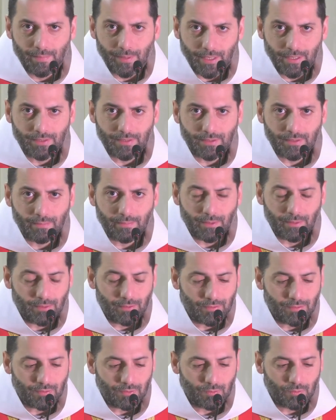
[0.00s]

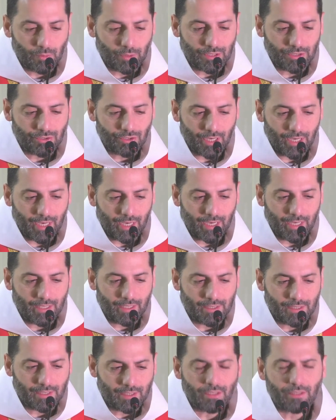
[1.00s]
principles which are
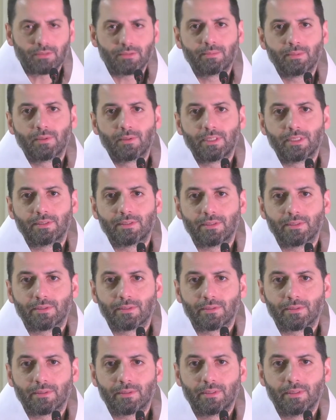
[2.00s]
not
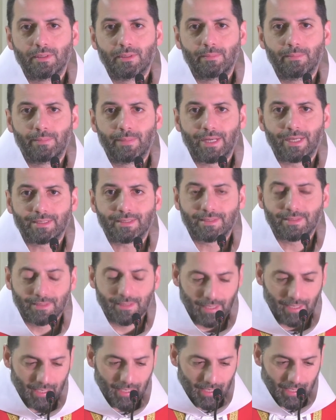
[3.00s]
political but
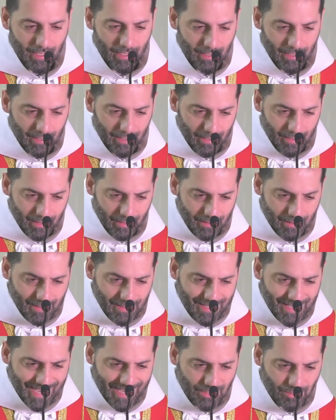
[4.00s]
uh,
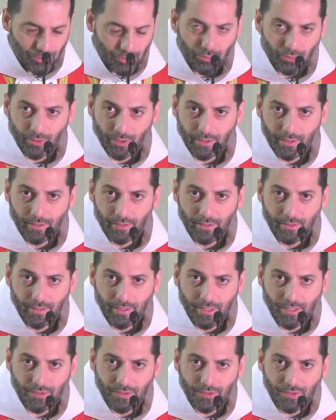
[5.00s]
natural,
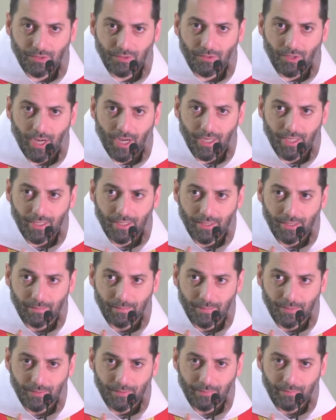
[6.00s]

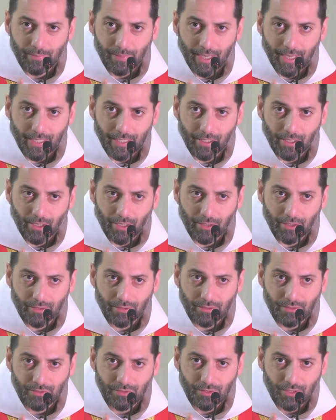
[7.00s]
inscribed by
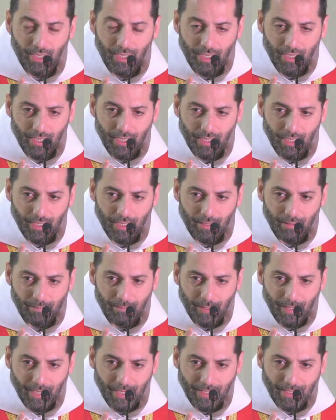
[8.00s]
God, uh,
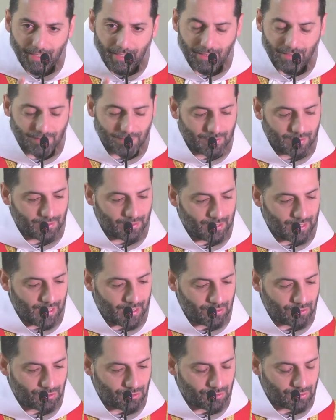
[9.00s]
by His
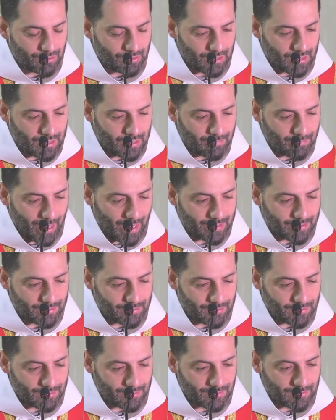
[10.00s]
creation in
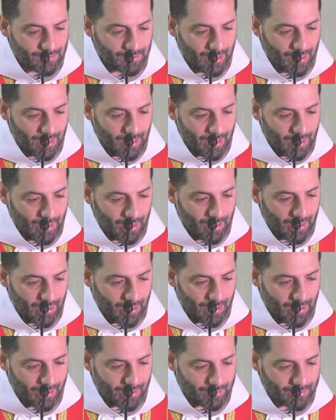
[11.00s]
man's
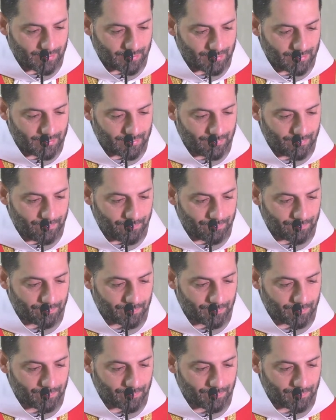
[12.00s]
heart.